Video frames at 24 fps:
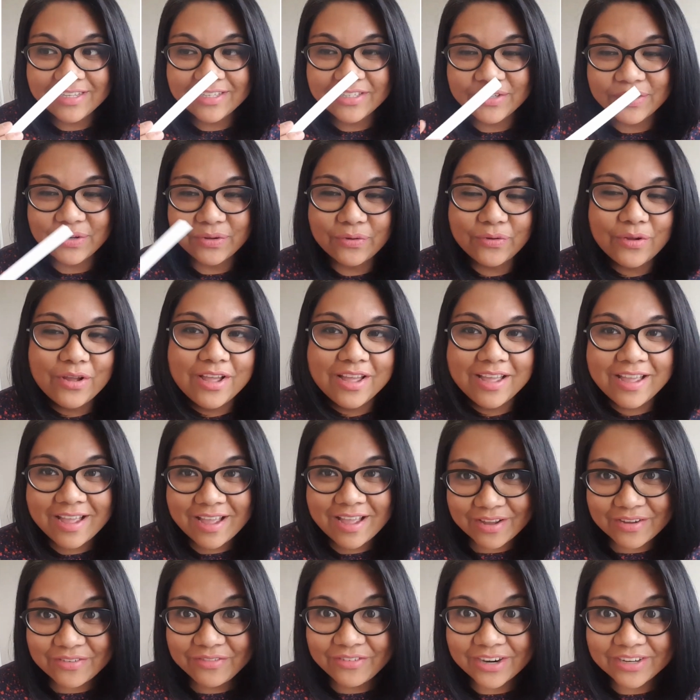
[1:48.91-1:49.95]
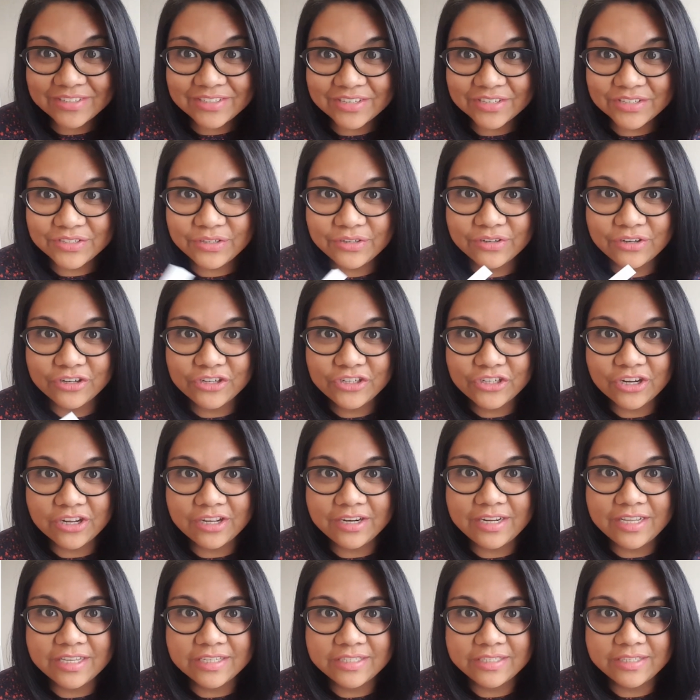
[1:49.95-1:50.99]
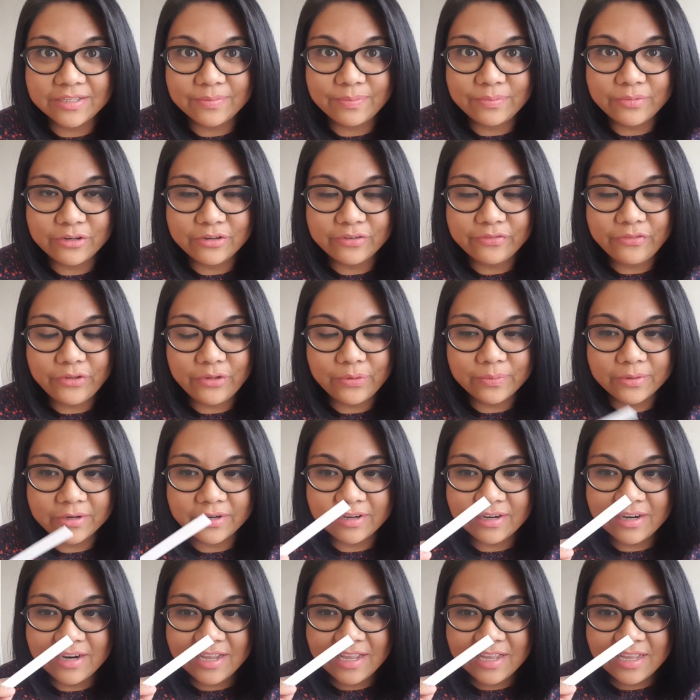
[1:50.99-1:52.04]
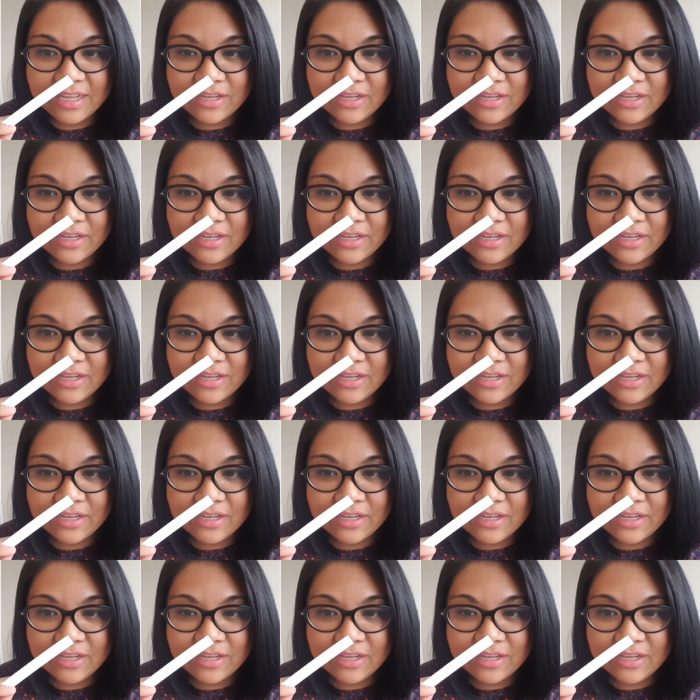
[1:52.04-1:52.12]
So, Francis Kurkdjian is the perfumer.